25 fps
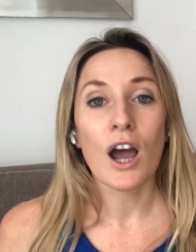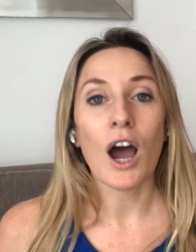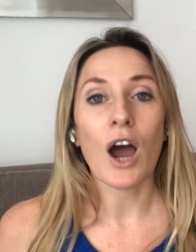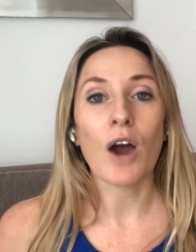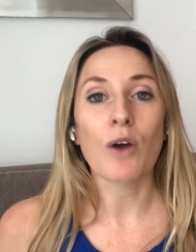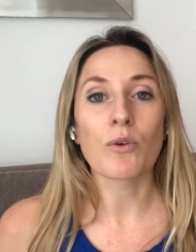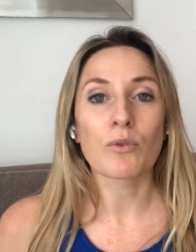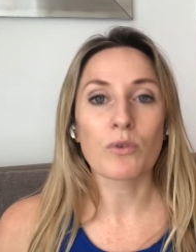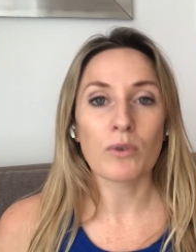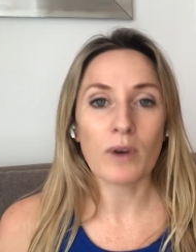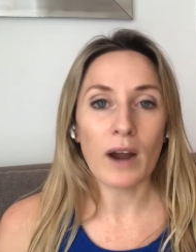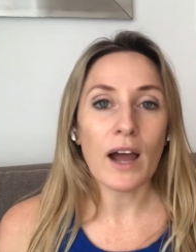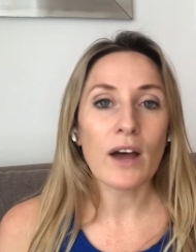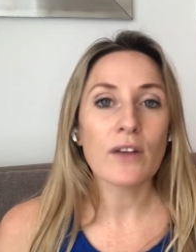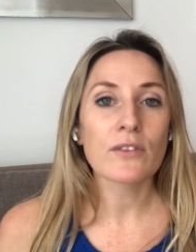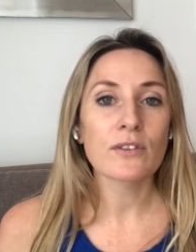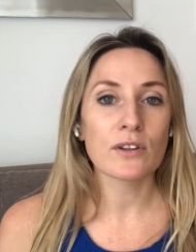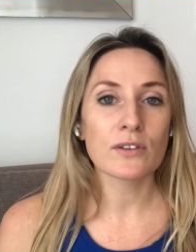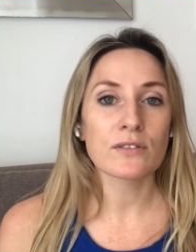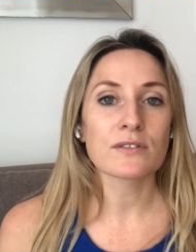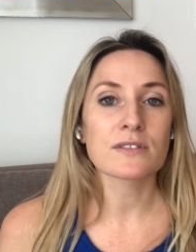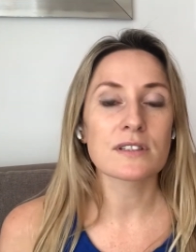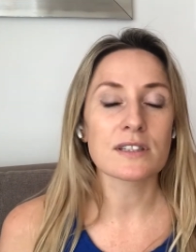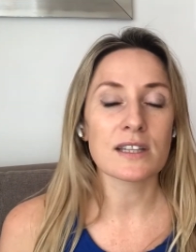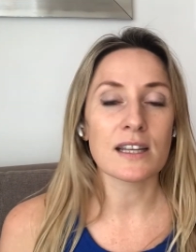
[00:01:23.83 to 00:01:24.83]
around
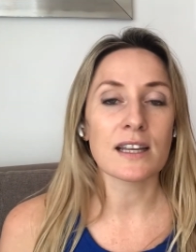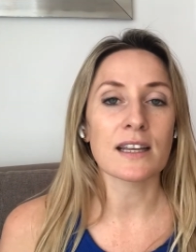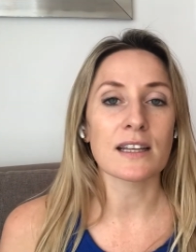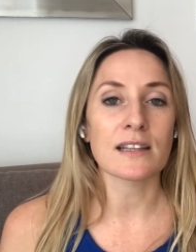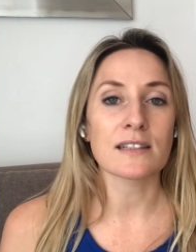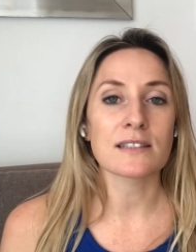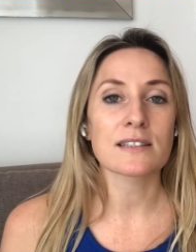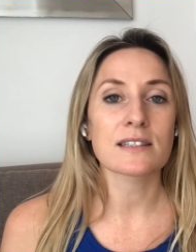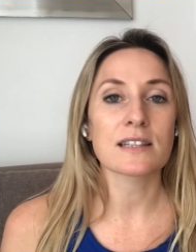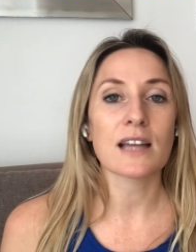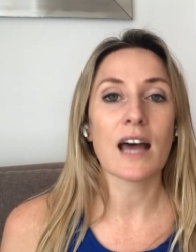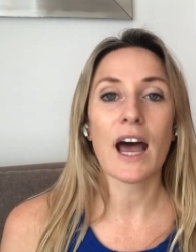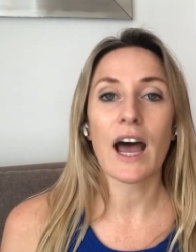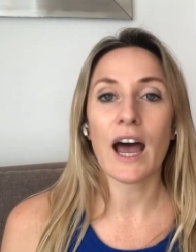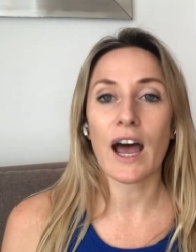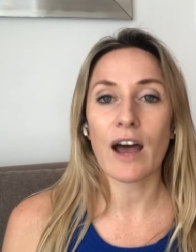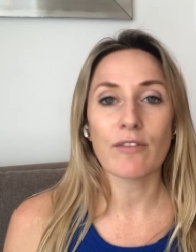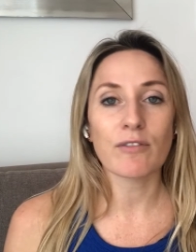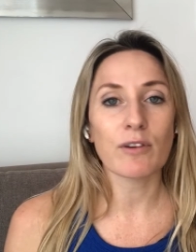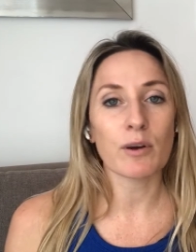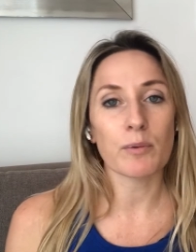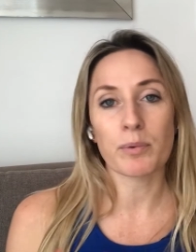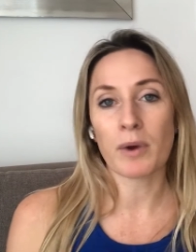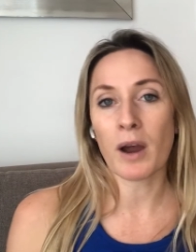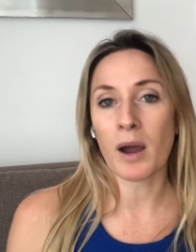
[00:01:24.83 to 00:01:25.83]
those things to
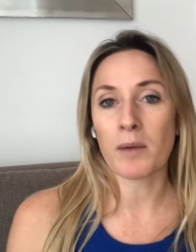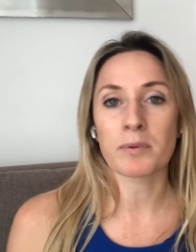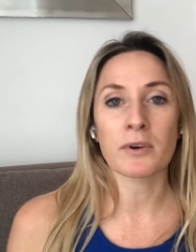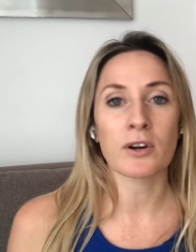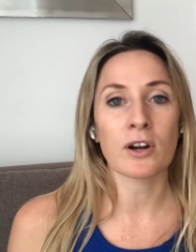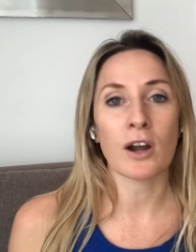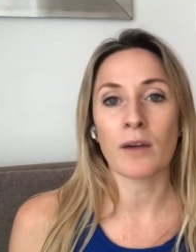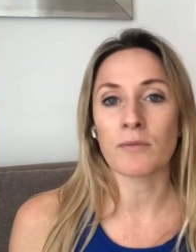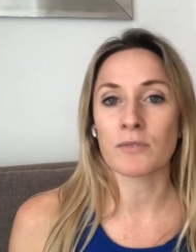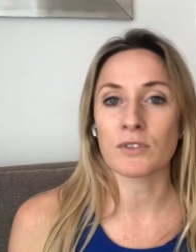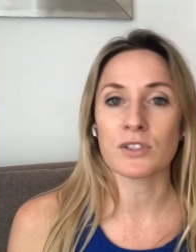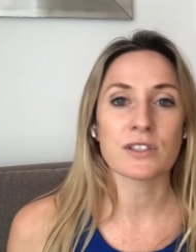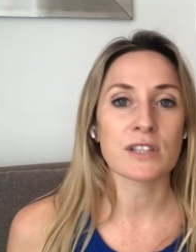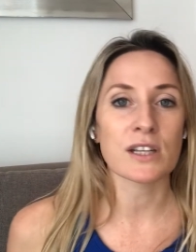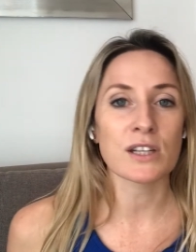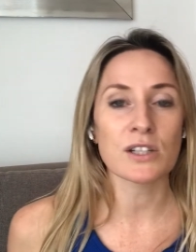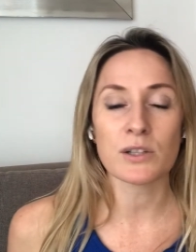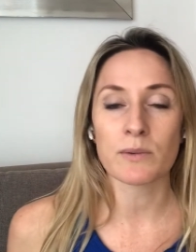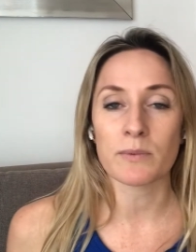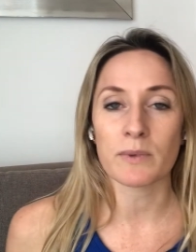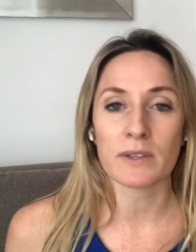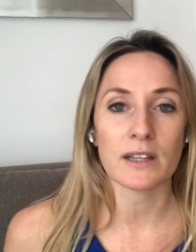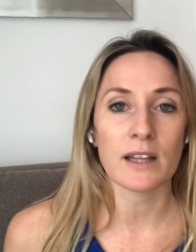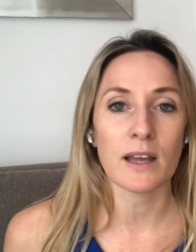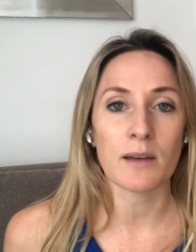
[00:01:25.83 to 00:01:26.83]
have a proper
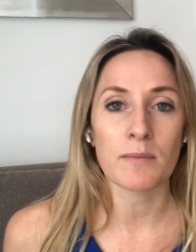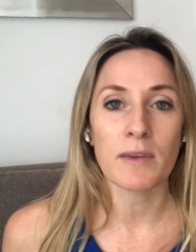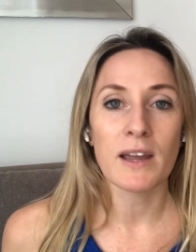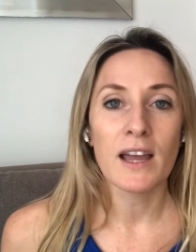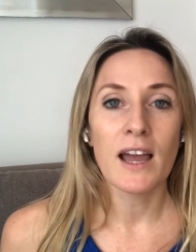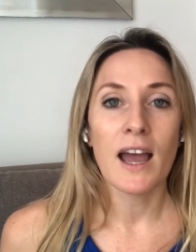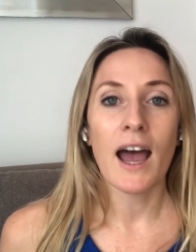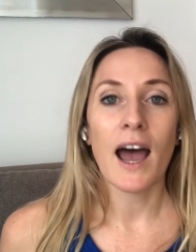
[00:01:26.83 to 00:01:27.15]
conversation with them.